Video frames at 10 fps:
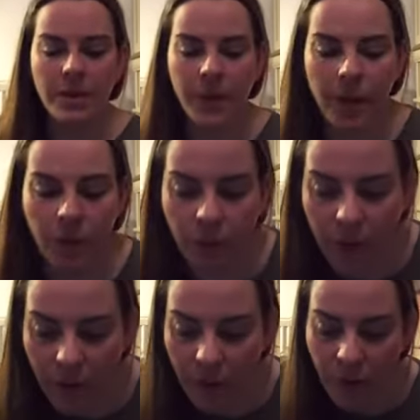as we go
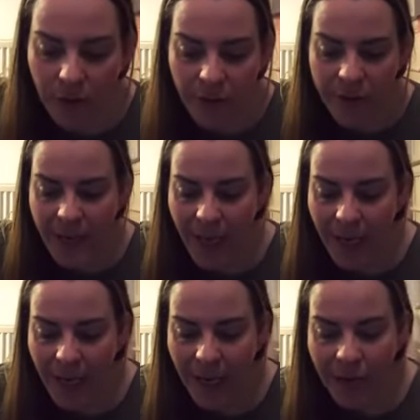through, if there's
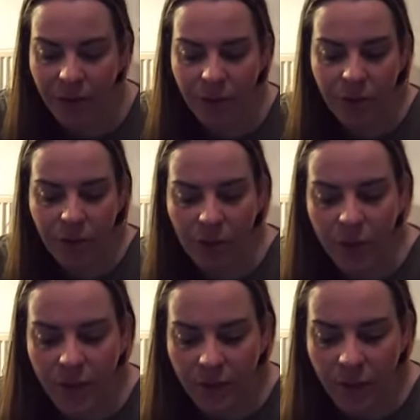any areas you struggle
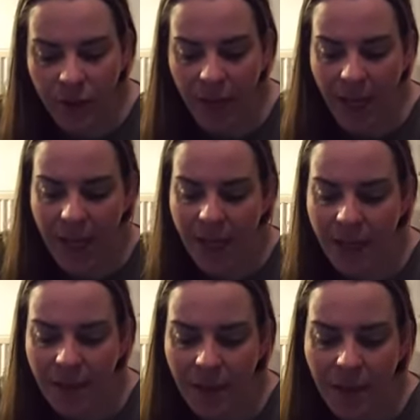to visualize